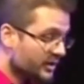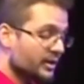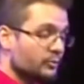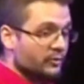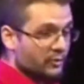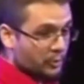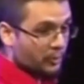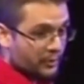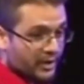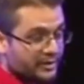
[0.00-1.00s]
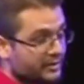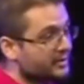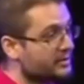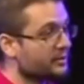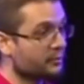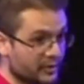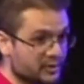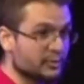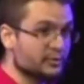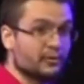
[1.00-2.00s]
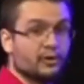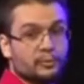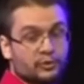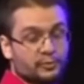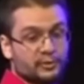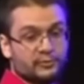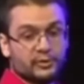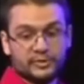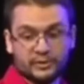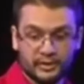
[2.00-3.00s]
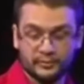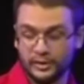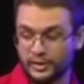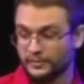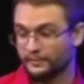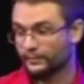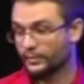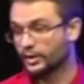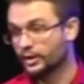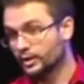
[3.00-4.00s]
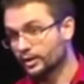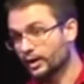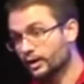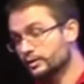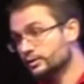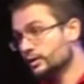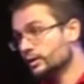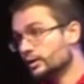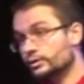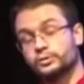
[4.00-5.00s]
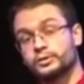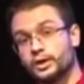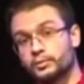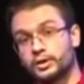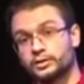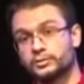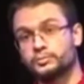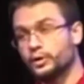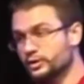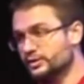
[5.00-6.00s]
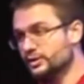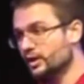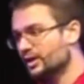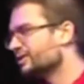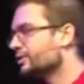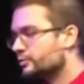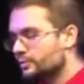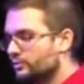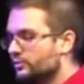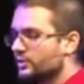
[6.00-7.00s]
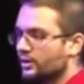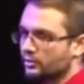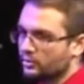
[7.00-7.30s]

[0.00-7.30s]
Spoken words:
that we've appropriated is the Fees Must Fall movement from South Africa, and UNAM and Polytech, I know I'm supposed to say